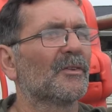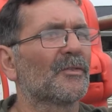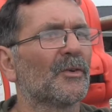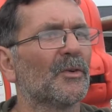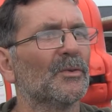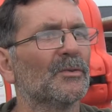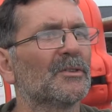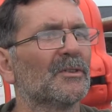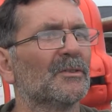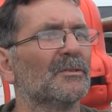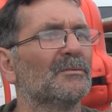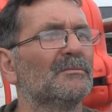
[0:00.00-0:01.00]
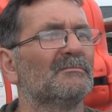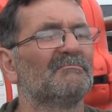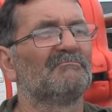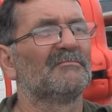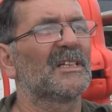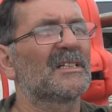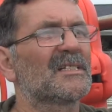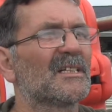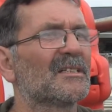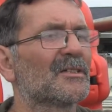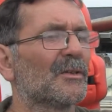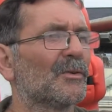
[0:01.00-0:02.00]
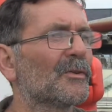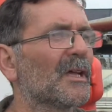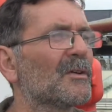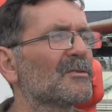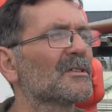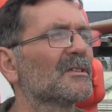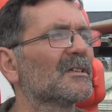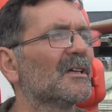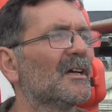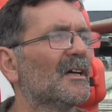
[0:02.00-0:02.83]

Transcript: through to, let's say, 2000,